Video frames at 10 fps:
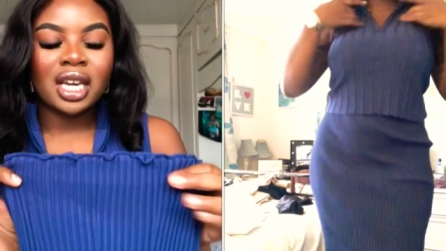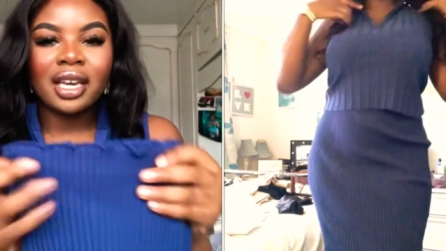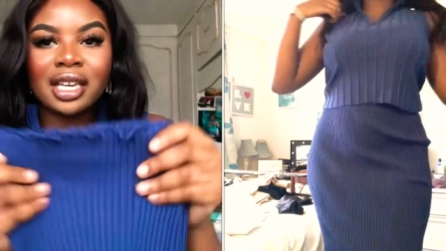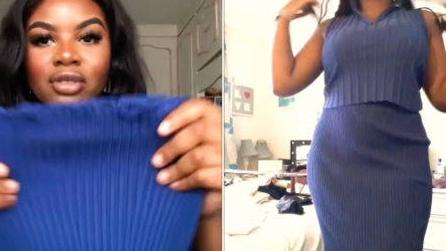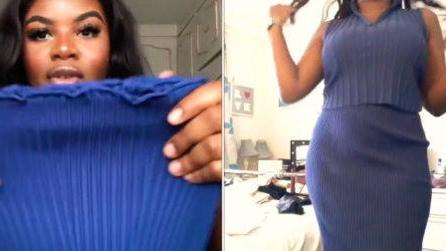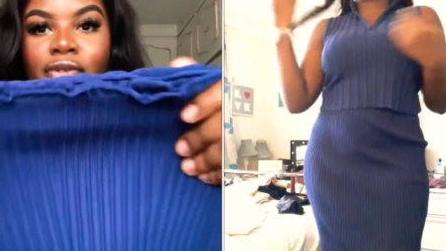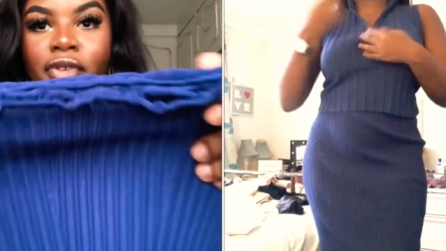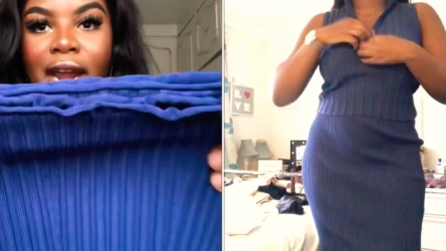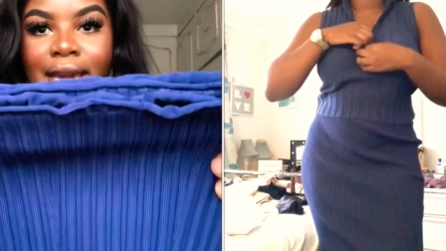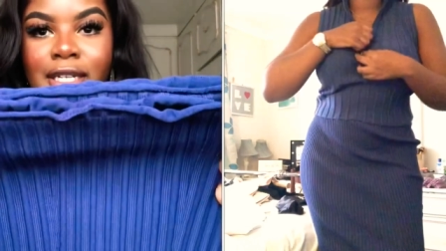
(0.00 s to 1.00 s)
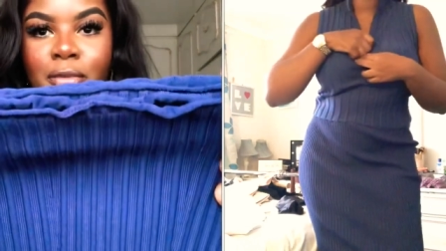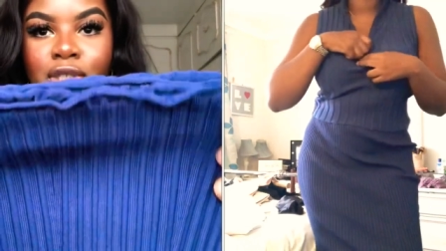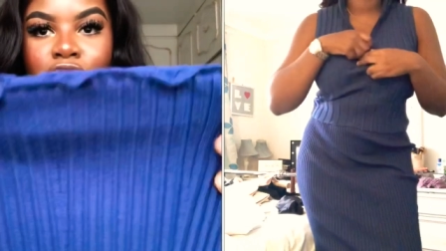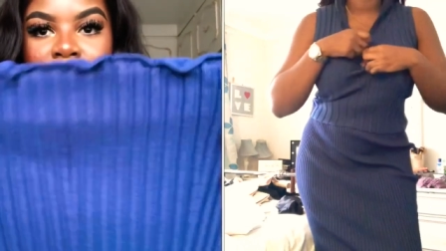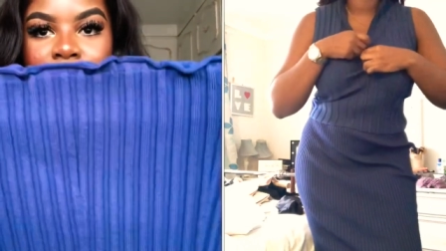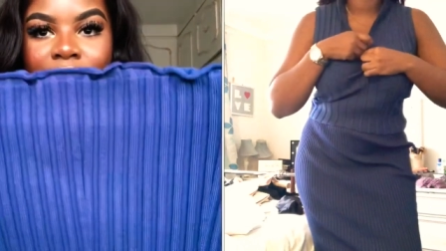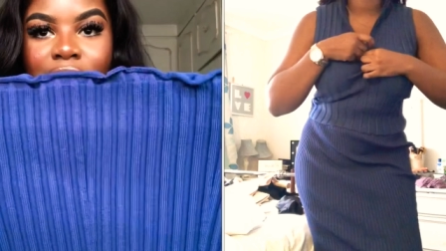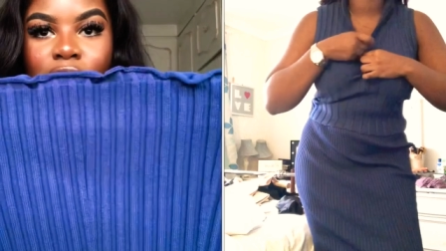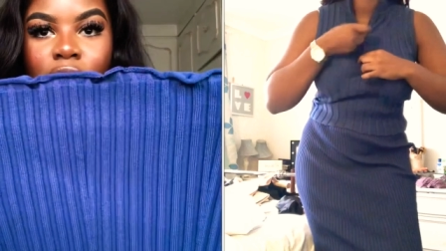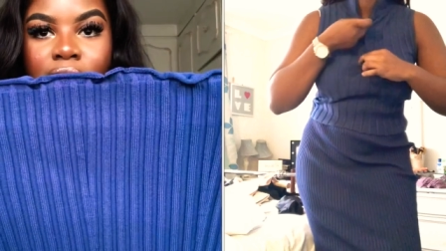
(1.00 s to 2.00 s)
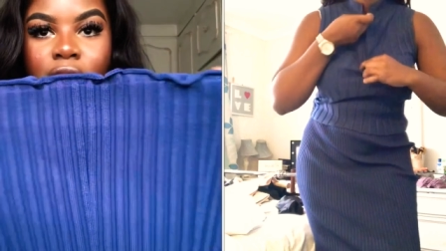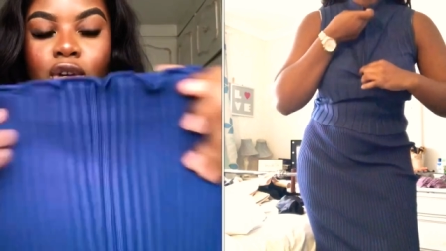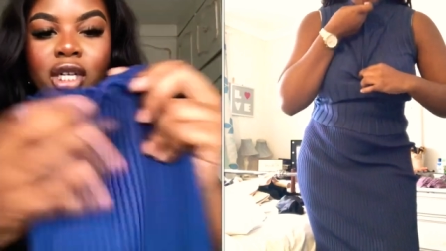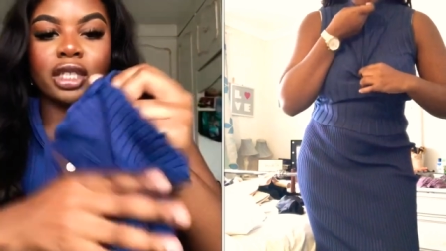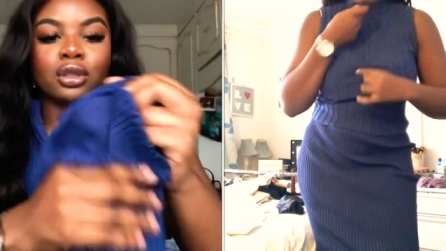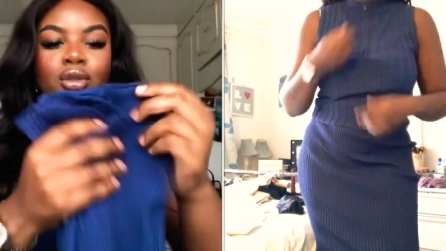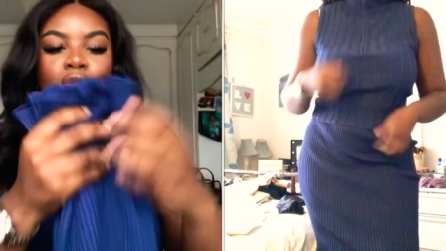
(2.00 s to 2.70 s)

it's not frayed, but do you know what I mean? It's got like a crinkle